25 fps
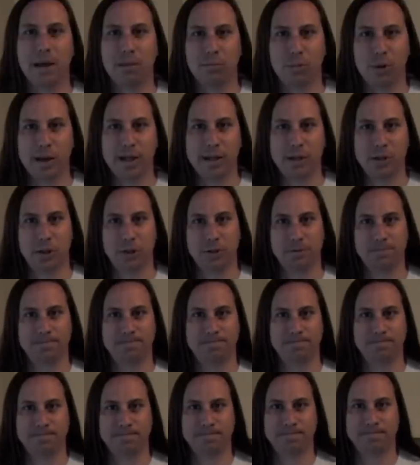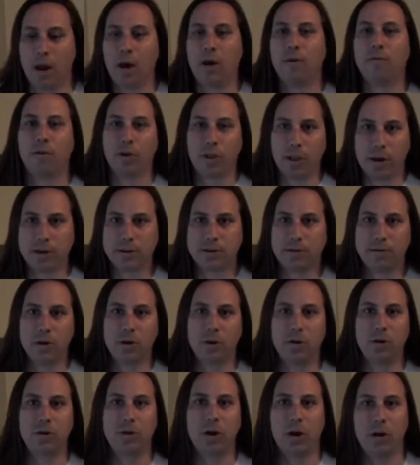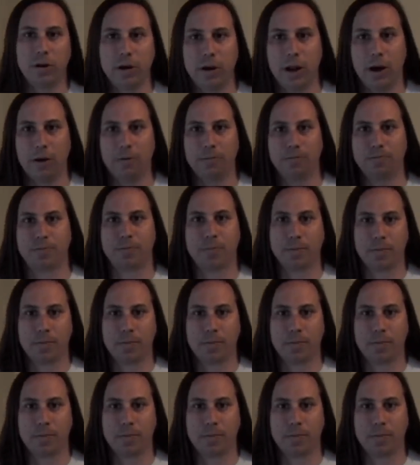Bridge. For those of you who don't know,